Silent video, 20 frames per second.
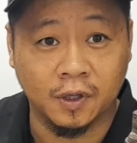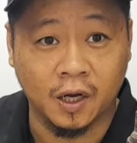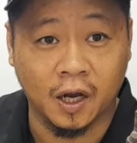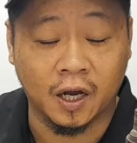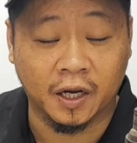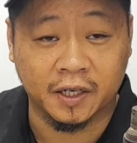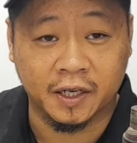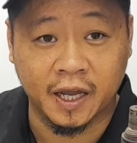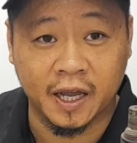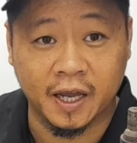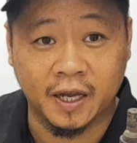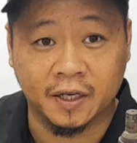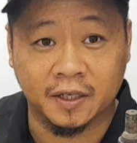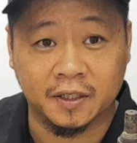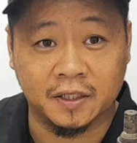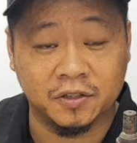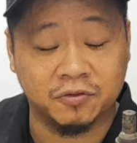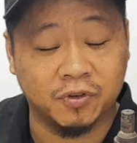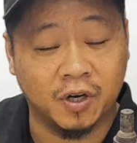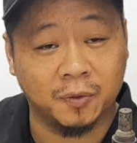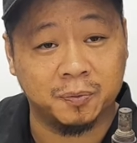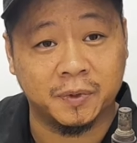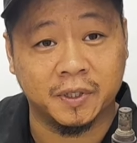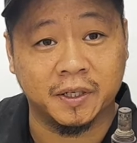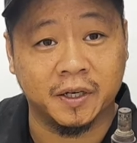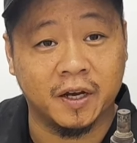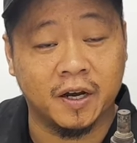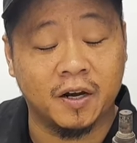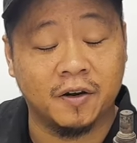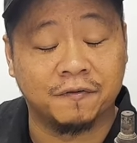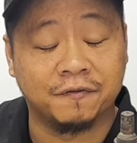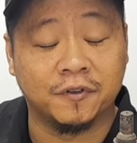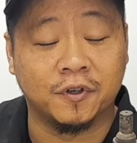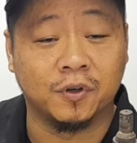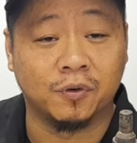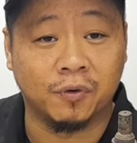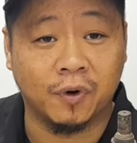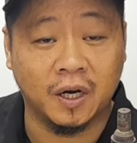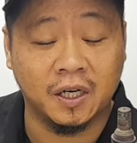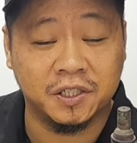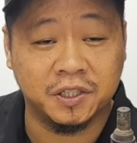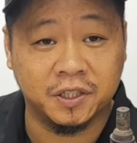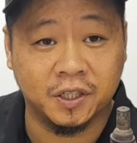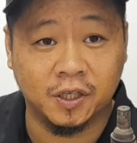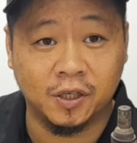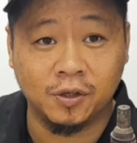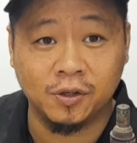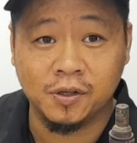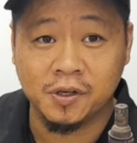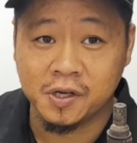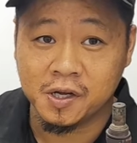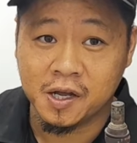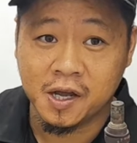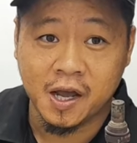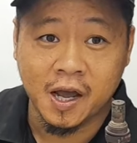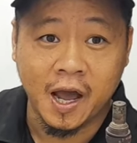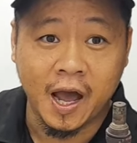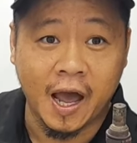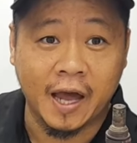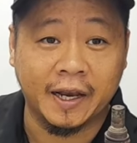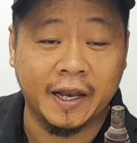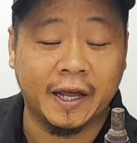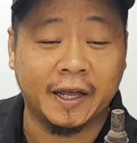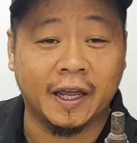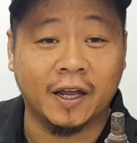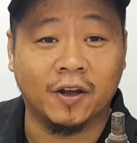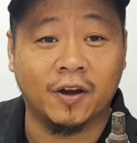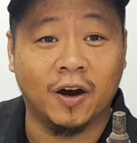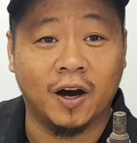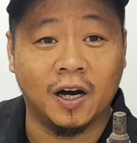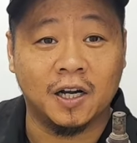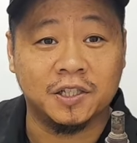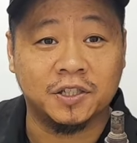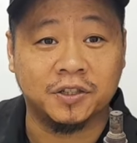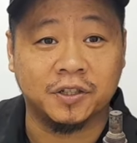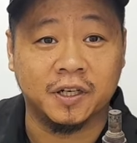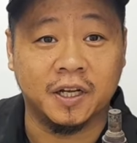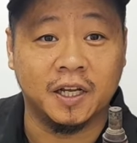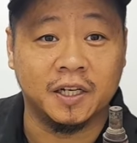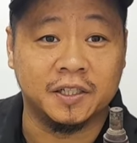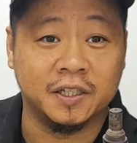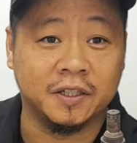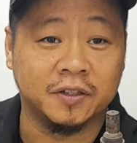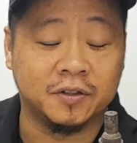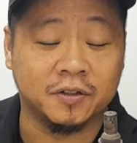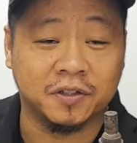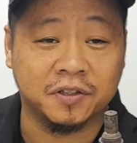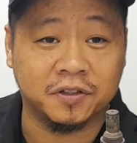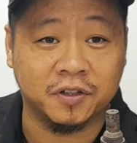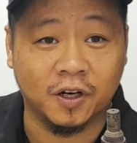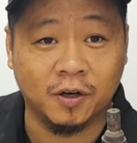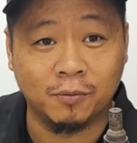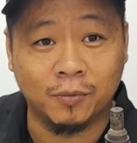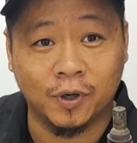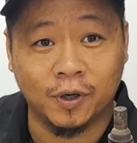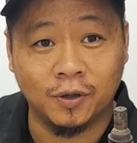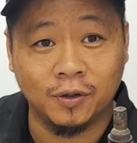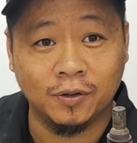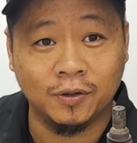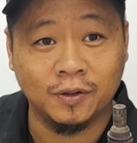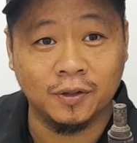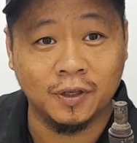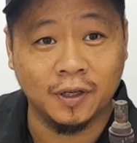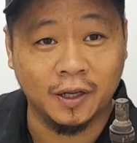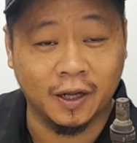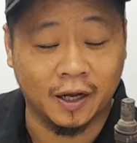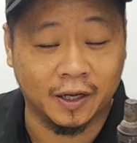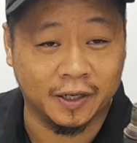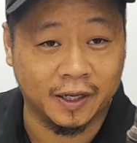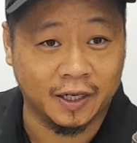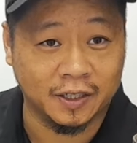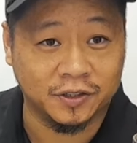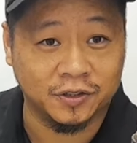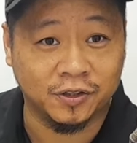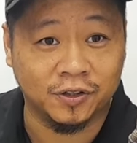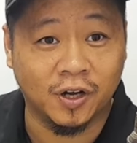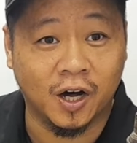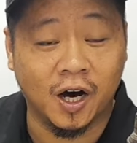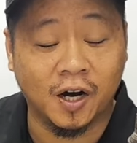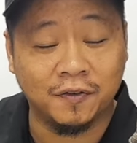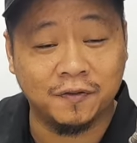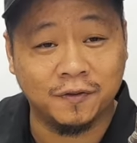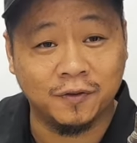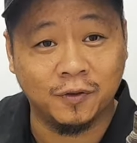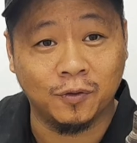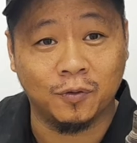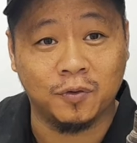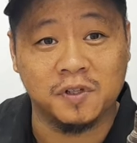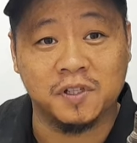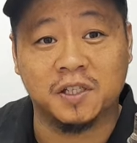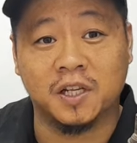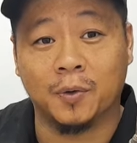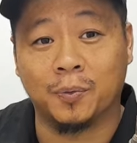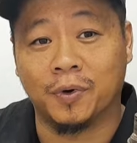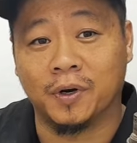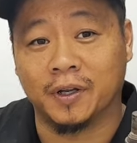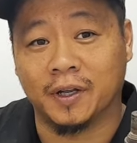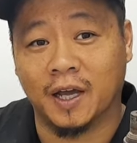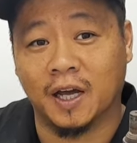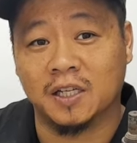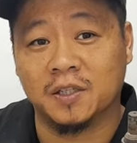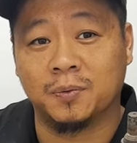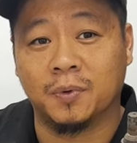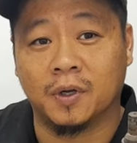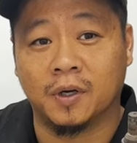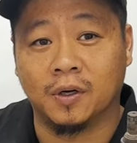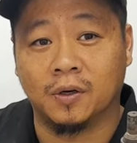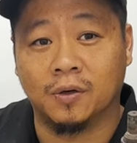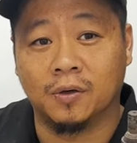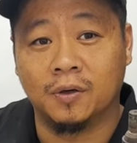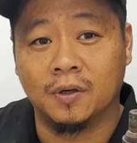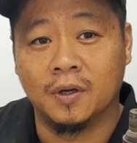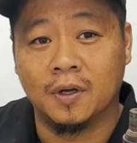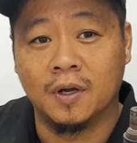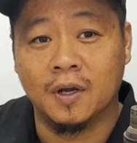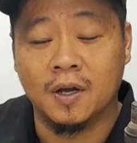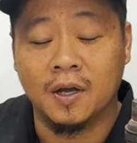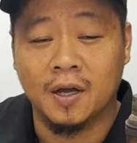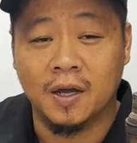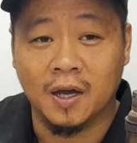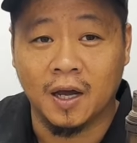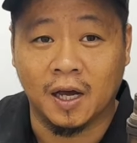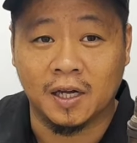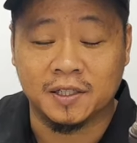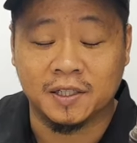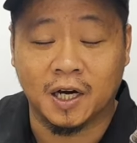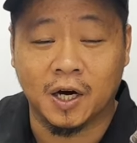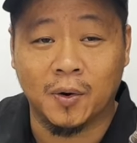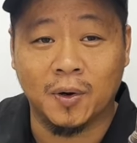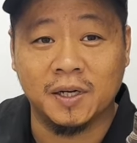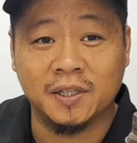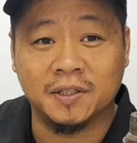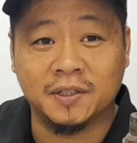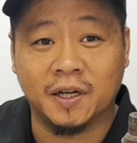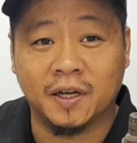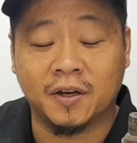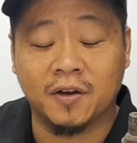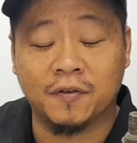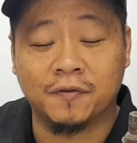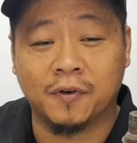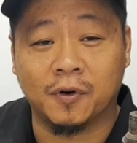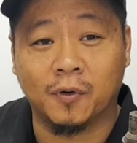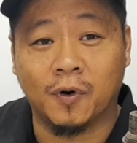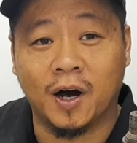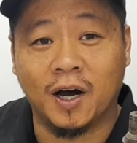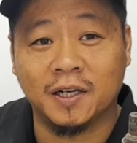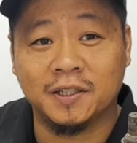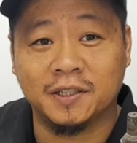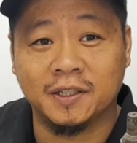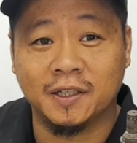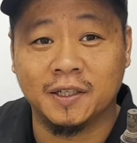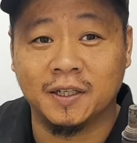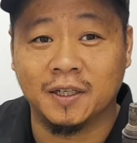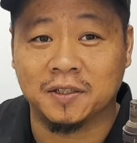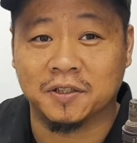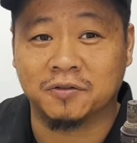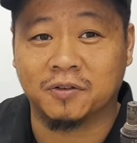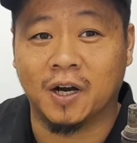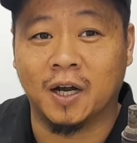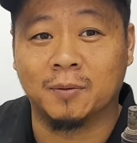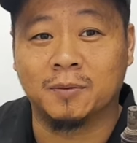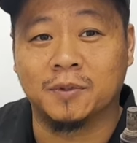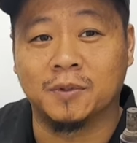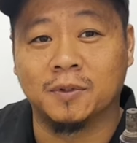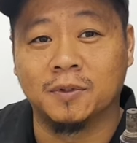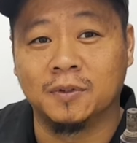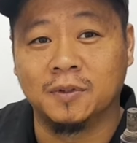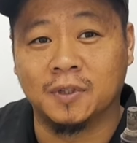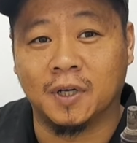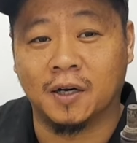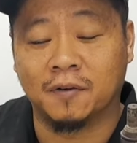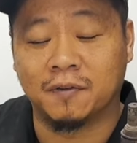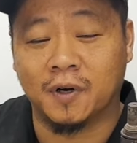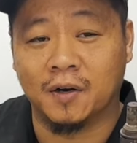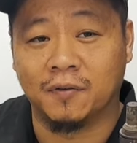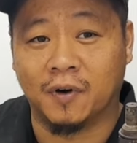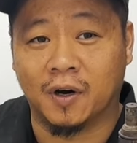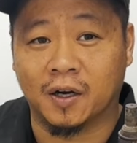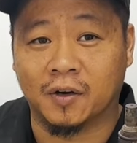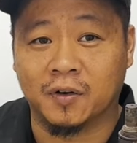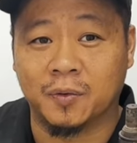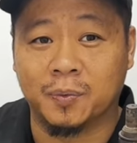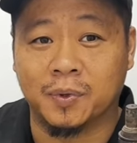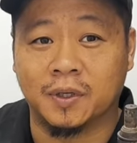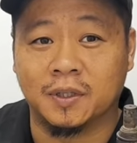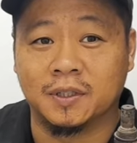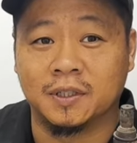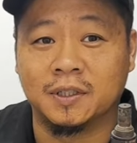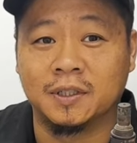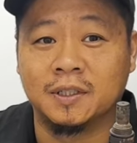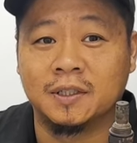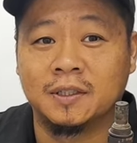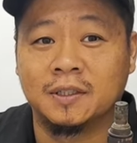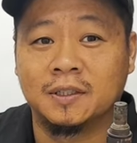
Again, disrupting air and fuel ratio, and that can cause your engine to stumble. Again, turn off when you step on the gas pedal. As always, thank you for watching. Subscribe to Top 5 Auto Repairs.